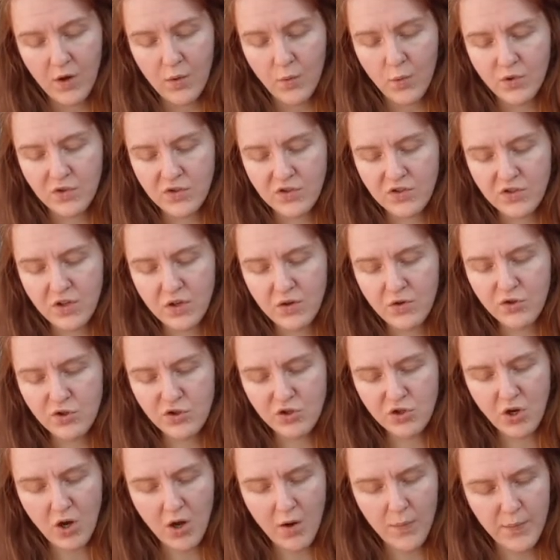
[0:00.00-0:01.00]
was so
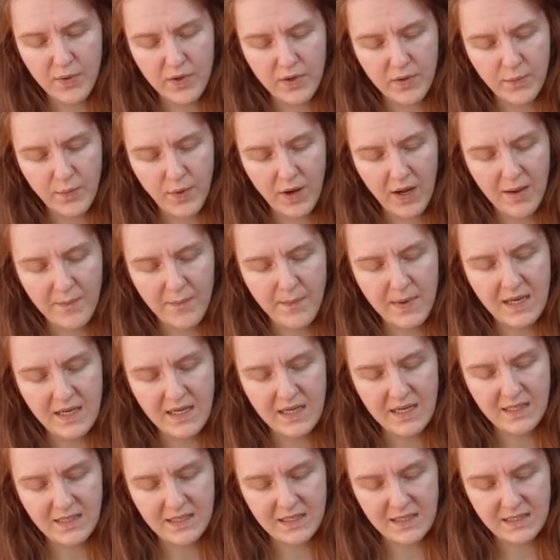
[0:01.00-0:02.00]
sharpened by
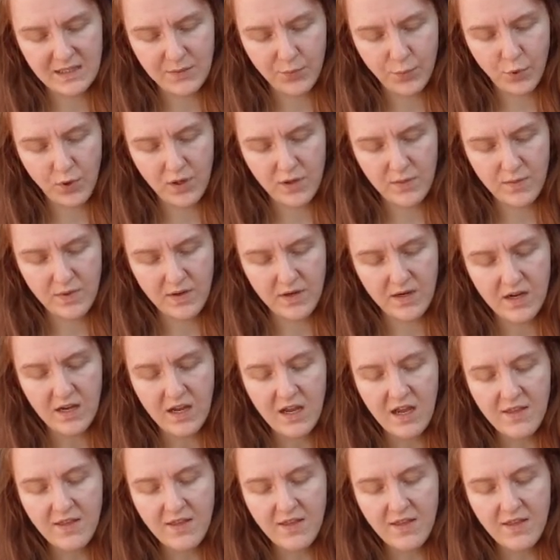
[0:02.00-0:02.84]
immediate disappointment